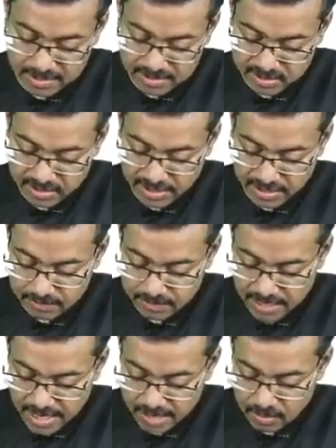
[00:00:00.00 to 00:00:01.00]
is
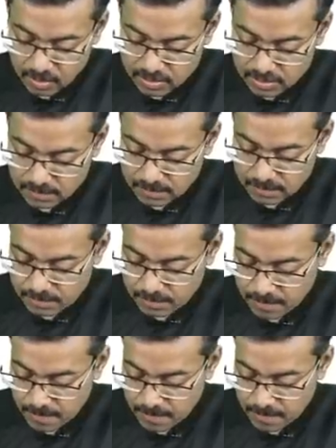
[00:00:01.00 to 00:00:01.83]
stratum granulosum.